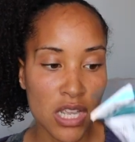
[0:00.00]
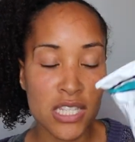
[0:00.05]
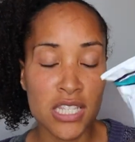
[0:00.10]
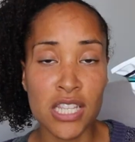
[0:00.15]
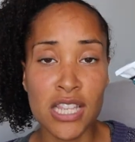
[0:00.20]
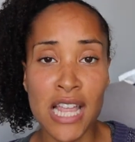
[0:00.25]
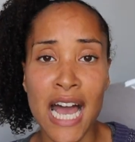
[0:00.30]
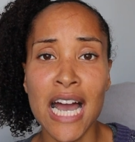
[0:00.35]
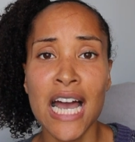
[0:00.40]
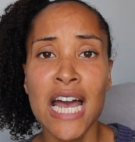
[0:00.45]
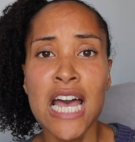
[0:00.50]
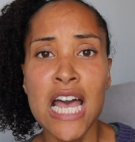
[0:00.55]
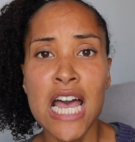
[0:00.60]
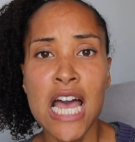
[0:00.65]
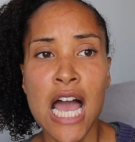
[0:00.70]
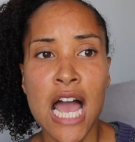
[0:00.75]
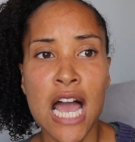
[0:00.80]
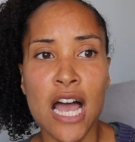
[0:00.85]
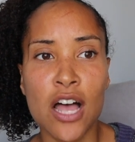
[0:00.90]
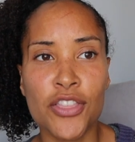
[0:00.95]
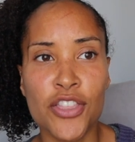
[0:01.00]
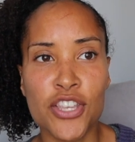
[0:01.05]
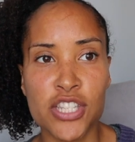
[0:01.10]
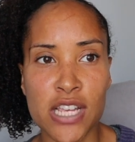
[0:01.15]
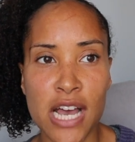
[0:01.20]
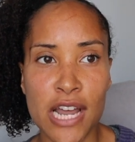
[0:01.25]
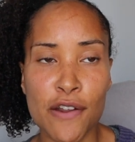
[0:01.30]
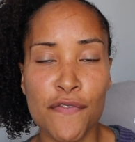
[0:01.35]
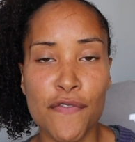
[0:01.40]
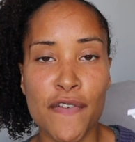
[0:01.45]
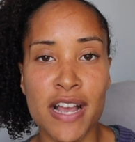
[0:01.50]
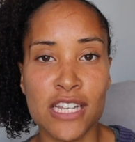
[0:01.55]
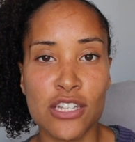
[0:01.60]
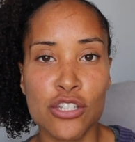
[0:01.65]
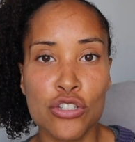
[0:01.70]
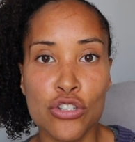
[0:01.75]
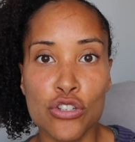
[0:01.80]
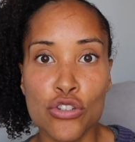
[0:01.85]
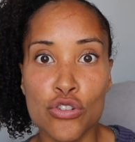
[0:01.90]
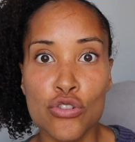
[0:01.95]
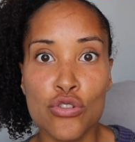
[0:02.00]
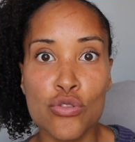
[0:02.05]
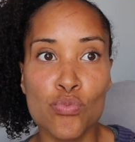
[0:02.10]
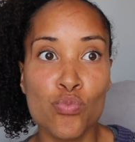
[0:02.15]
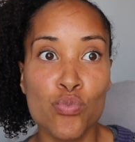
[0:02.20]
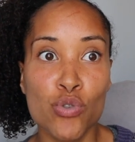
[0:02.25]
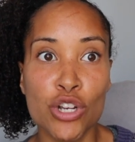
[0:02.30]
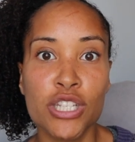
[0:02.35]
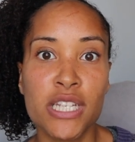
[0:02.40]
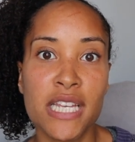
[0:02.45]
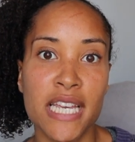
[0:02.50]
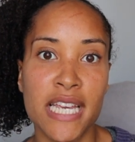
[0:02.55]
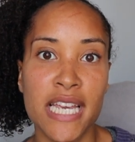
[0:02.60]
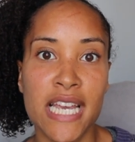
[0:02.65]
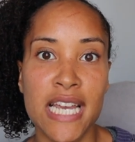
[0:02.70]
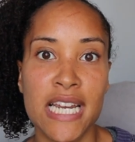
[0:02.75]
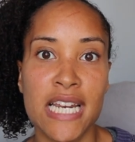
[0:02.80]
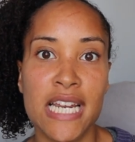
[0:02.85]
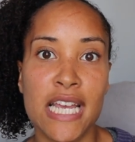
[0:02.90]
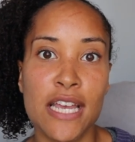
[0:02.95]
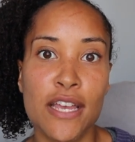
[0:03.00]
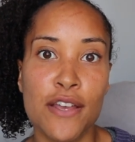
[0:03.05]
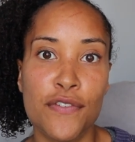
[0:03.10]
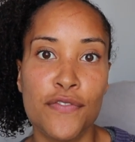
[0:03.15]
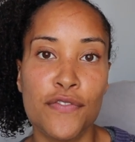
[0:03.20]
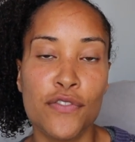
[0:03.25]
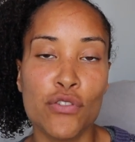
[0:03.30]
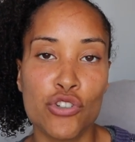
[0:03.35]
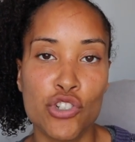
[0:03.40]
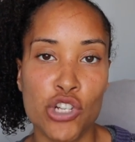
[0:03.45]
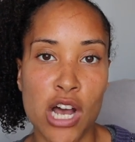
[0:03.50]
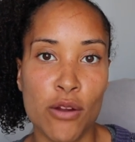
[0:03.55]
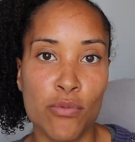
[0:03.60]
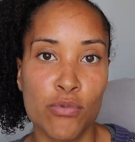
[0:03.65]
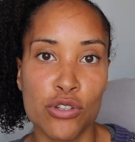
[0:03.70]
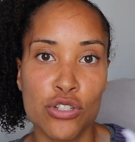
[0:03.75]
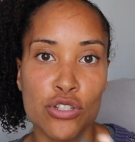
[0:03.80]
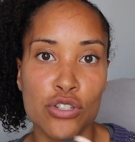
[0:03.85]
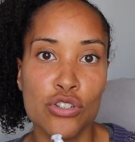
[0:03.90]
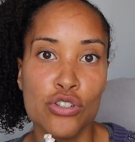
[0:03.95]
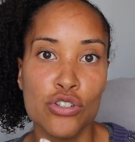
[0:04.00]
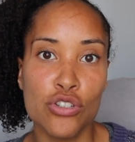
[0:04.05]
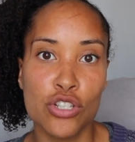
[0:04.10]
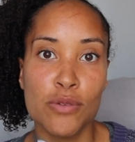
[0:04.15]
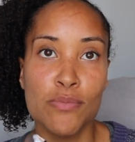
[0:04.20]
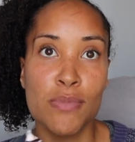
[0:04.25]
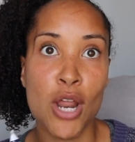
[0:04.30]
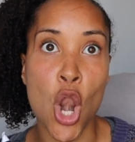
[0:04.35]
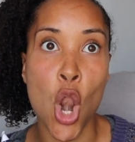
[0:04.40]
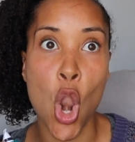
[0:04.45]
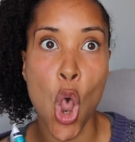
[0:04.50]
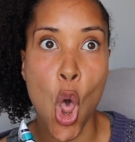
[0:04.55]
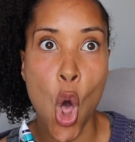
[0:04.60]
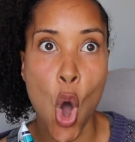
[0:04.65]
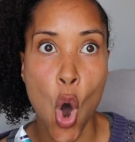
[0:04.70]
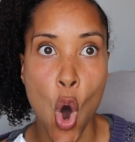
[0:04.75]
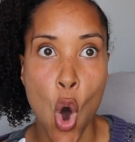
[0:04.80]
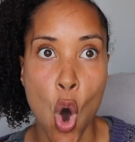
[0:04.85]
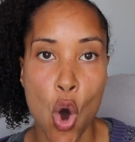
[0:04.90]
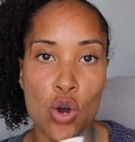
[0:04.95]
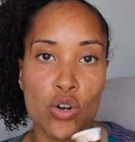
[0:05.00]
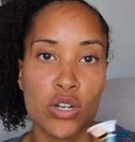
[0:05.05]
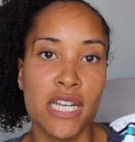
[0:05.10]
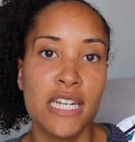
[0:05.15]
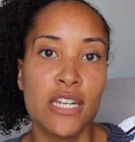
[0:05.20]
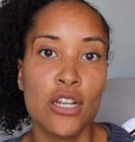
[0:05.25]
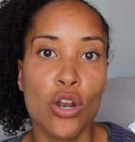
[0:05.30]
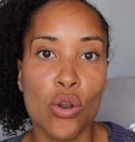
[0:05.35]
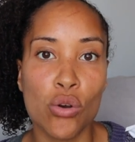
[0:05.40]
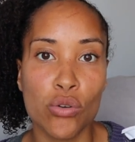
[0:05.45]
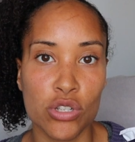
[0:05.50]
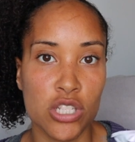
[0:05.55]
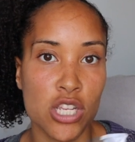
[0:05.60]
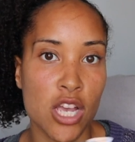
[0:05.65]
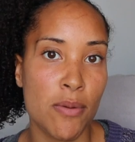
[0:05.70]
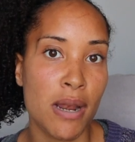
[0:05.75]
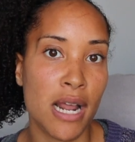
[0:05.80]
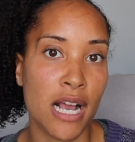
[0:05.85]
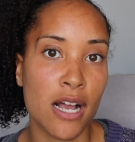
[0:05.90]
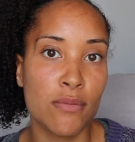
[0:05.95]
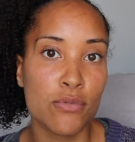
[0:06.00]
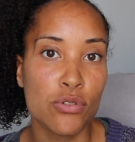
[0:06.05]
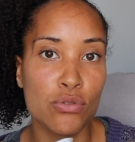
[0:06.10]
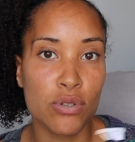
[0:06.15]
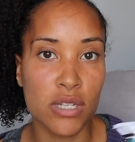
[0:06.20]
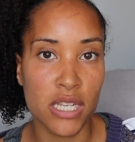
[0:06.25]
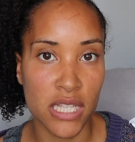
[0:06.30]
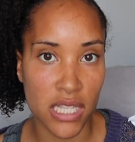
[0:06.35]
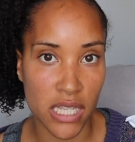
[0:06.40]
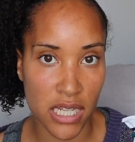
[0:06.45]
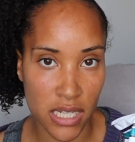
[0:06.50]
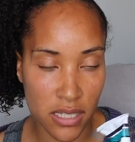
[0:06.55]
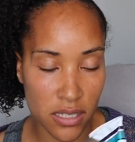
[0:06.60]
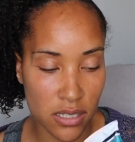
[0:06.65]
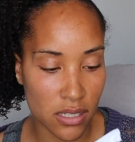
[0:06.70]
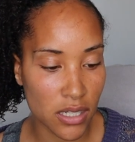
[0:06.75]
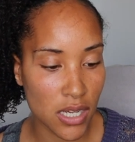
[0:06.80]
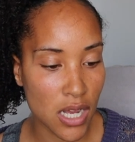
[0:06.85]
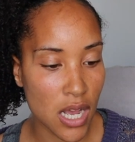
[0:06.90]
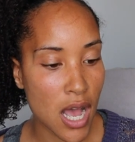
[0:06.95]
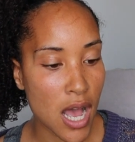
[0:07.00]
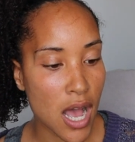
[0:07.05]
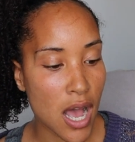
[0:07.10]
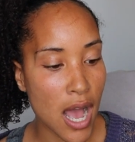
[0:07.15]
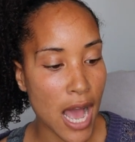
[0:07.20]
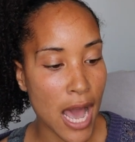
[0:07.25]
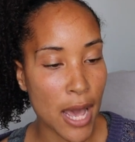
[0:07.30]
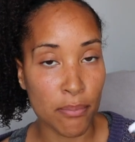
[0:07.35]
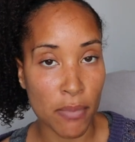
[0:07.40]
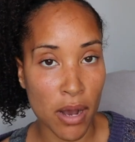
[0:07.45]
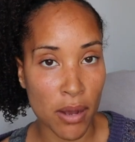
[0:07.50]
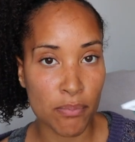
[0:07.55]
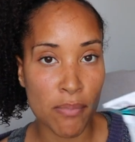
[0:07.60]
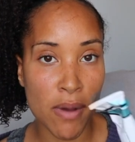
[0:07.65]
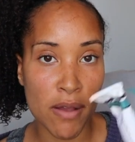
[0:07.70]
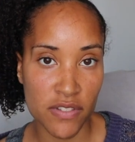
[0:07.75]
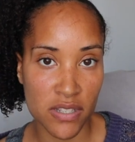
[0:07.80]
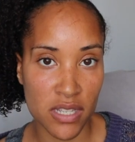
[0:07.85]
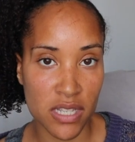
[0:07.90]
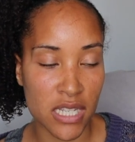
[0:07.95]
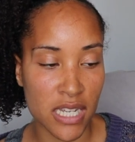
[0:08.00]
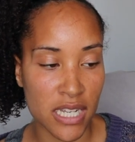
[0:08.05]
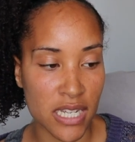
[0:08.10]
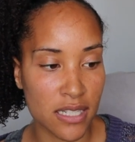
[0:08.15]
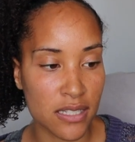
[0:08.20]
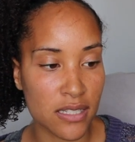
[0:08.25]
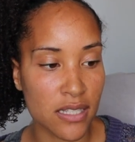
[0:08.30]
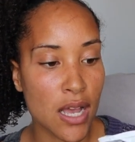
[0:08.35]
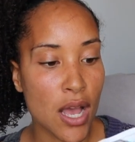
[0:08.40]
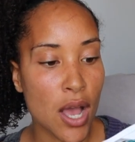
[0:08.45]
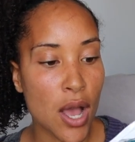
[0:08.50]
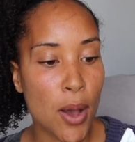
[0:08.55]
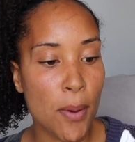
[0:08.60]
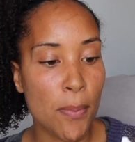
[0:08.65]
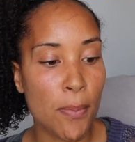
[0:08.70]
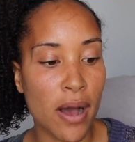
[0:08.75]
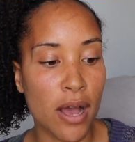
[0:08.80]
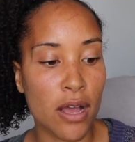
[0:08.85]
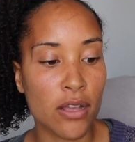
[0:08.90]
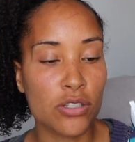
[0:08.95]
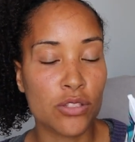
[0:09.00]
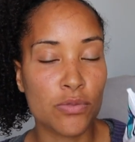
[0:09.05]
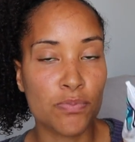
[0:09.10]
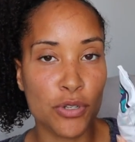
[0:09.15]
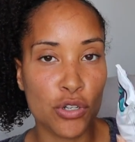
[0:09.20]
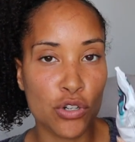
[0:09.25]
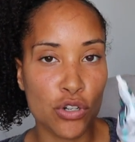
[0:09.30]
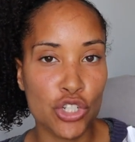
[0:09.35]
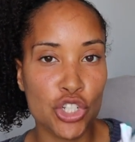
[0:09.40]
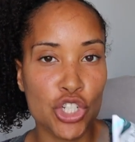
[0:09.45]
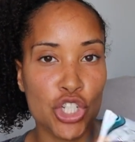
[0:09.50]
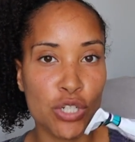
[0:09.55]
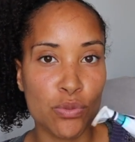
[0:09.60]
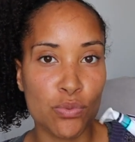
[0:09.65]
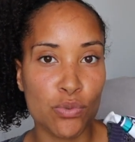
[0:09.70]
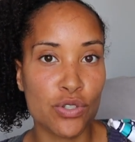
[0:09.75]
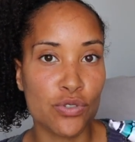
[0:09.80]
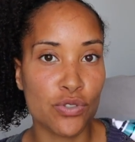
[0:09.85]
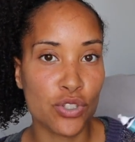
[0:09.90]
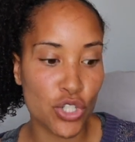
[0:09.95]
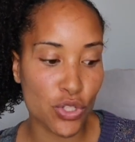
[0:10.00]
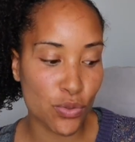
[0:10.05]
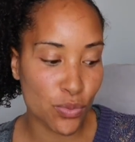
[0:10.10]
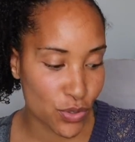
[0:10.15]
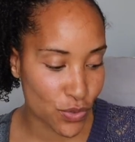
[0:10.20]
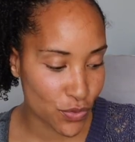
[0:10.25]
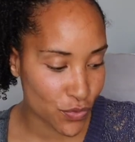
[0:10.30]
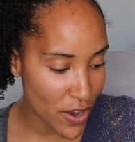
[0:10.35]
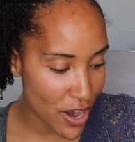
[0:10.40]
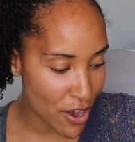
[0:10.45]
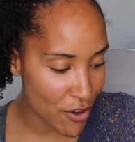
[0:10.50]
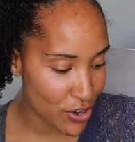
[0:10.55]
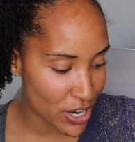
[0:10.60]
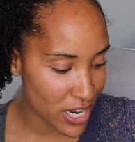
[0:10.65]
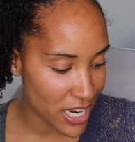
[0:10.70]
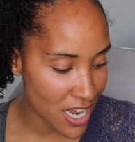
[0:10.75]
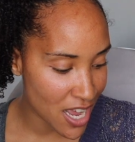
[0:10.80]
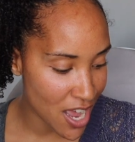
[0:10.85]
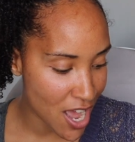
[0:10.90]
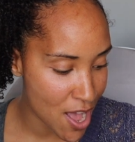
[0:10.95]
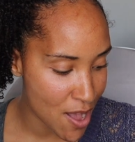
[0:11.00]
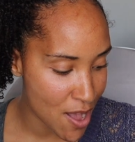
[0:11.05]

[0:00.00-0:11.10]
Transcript: So that the side effects would kick in if your child was to use them in a long term, like I'm talking years and months and years. But because she was very